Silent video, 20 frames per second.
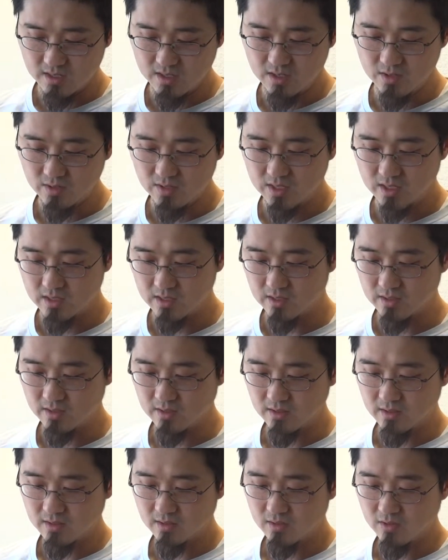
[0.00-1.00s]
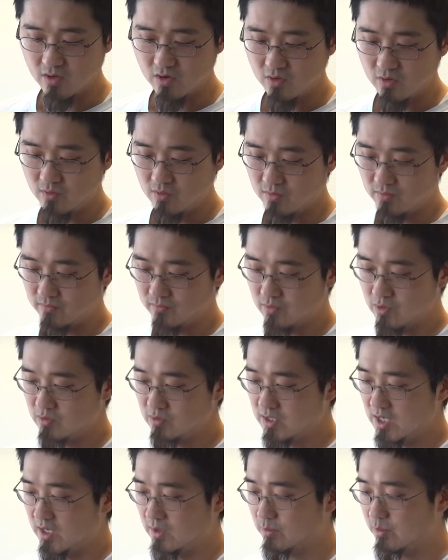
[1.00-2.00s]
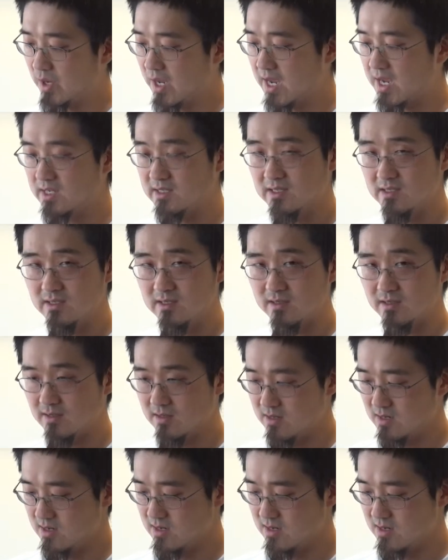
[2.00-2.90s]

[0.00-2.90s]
you can go rotate past it,